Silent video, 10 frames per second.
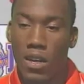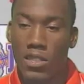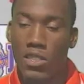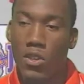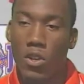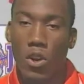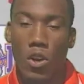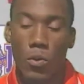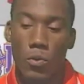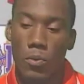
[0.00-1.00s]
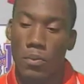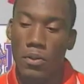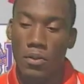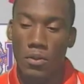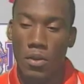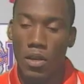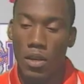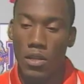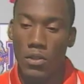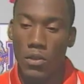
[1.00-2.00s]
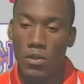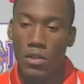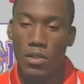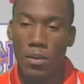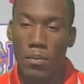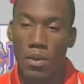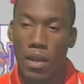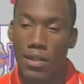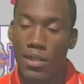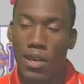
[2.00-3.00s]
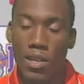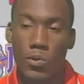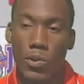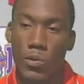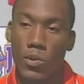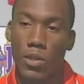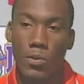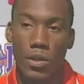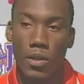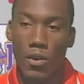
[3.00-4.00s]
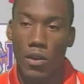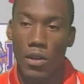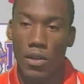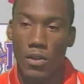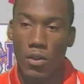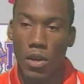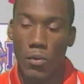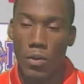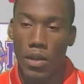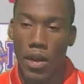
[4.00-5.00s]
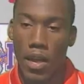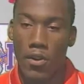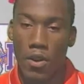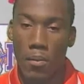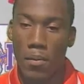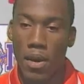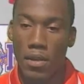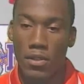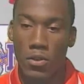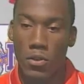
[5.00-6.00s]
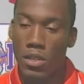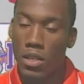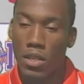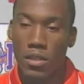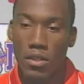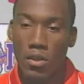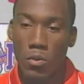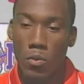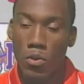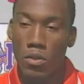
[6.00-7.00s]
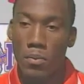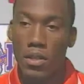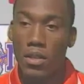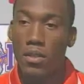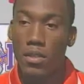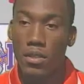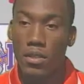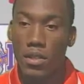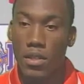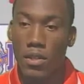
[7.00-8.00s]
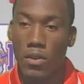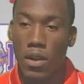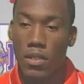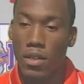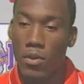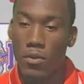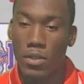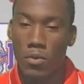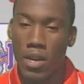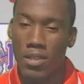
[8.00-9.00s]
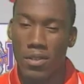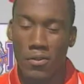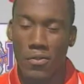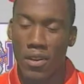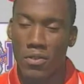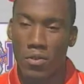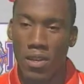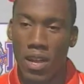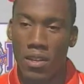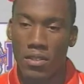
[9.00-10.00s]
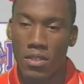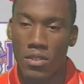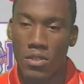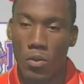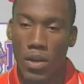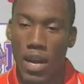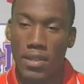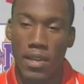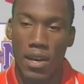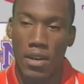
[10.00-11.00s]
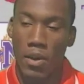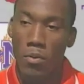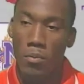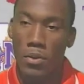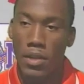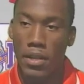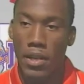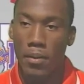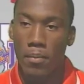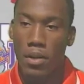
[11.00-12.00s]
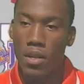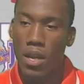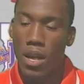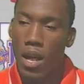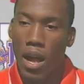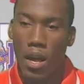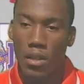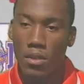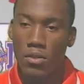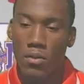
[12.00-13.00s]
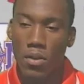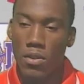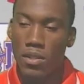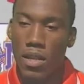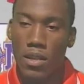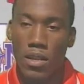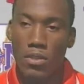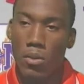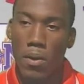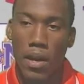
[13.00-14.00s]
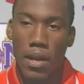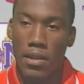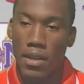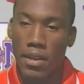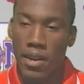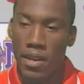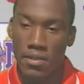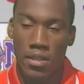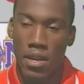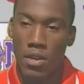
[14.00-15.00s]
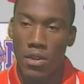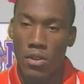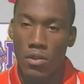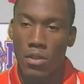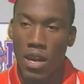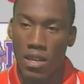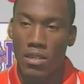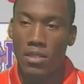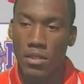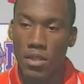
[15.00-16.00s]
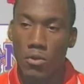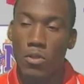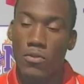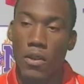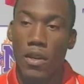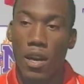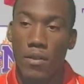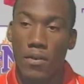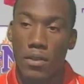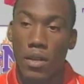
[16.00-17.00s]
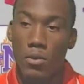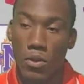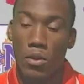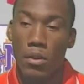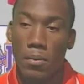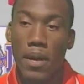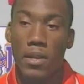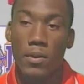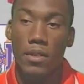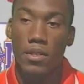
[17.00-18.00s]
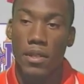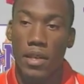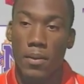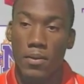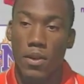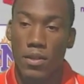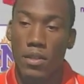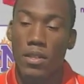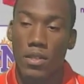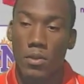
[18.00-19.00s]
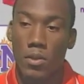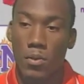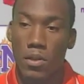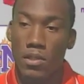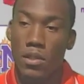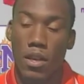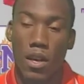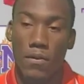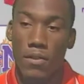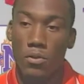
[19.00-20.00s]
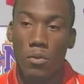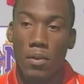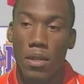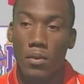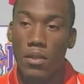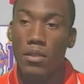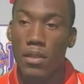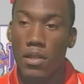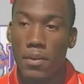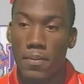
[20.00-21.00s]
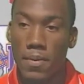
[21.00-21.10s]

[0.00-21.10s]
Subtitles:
Just all the hard work we put through, you know, this summer. Like, the guys, we worked really, really hard, you know, and we had it on our mind, you know, we want to be good this year, you know. I think we had to fight through a lot of things. You know, we got down at one point in the game, but I looked around the sideline, nobody had their heads down, you know. I could just tell we were very confident that we was going to come back and win this game. So I think that's what it was, just the confidence we played with this game.